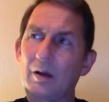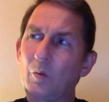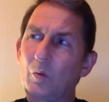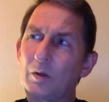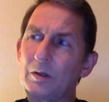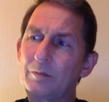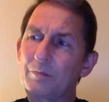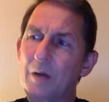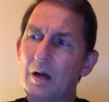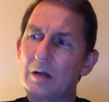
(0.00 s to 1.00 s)
what
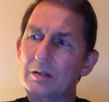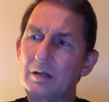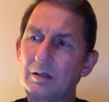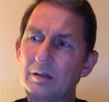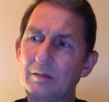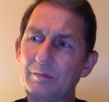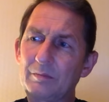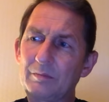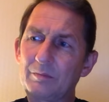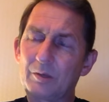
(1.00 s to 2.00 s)
part
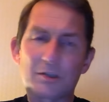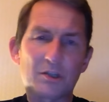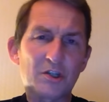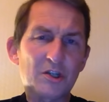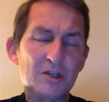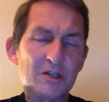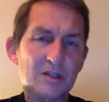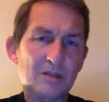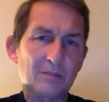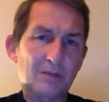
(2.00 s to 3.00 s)

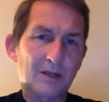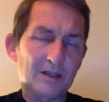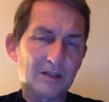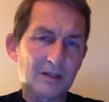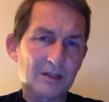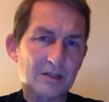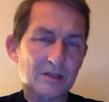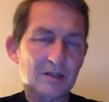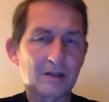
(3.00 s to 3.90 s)
politicians played in this,